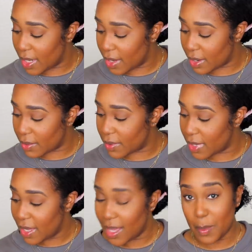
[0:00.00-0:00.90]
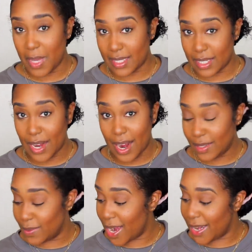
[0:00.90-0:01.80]
Hold on, I'm
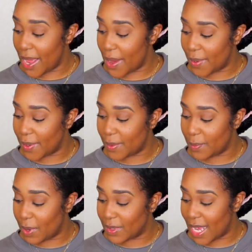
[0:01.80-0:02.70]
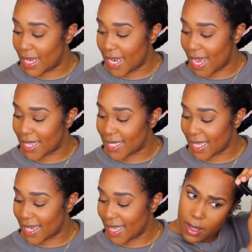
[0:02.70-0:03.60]
Instacarting right now,
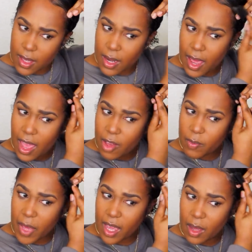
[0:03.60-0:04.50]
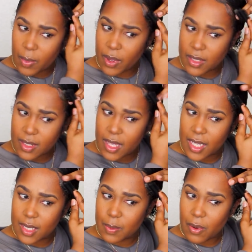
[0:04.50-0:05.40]
multitasking. And I have makeup on, so
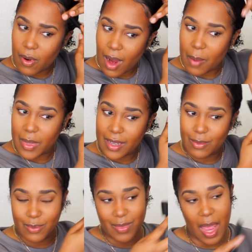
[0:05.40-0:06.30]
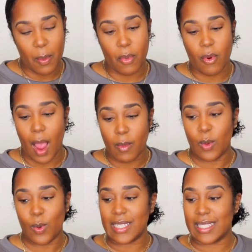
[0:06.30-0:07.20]
that's probably, that probably
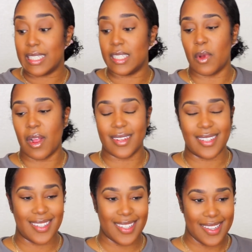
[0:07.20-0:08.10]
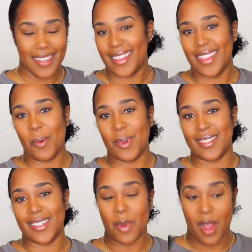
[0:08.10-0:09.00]
wasn't smart. That
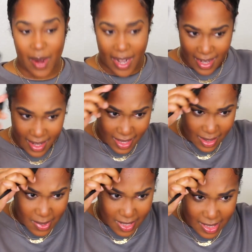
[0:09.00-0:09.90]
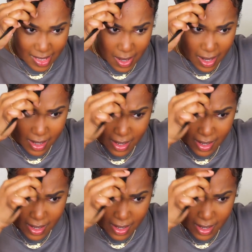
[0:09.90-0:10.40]
wasn't smart, Raina. It wasn't smart.